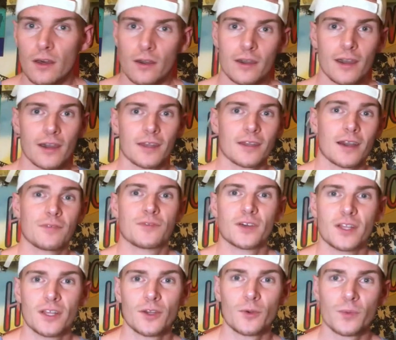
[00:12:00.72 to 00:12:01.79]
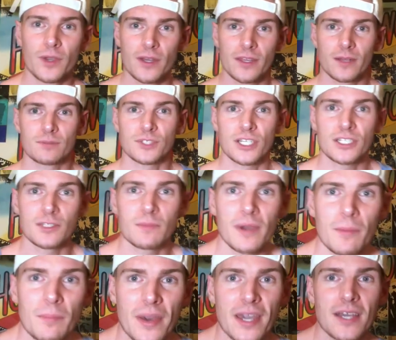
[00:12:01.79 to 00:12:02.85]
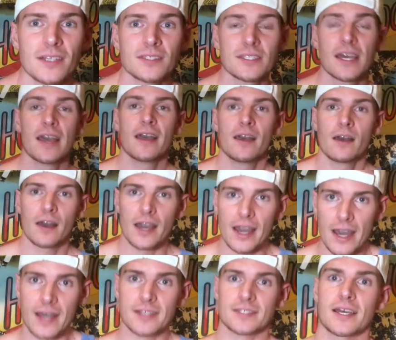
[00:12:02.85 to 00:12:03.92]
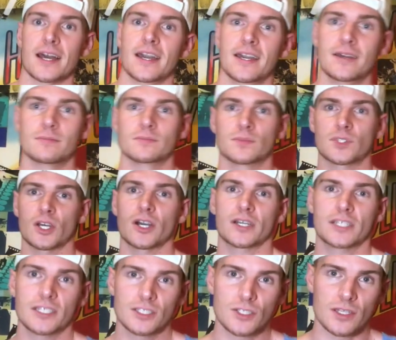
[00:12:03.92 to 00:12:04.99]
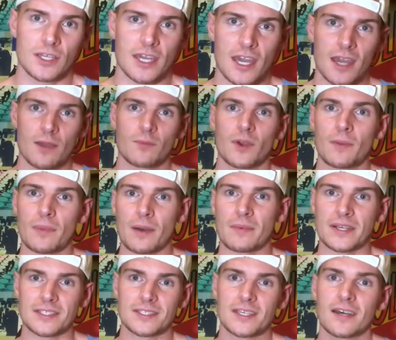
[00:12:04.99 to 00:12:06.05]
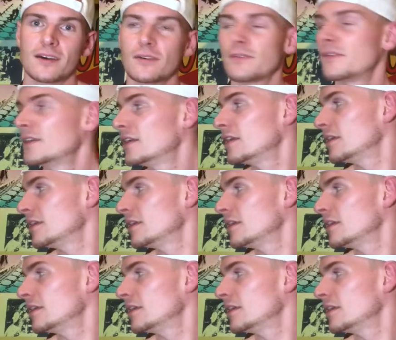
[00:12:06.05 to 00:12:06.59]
Okay, and I feel a little weird that I'm changing my pants as I am talking to the camera by myself.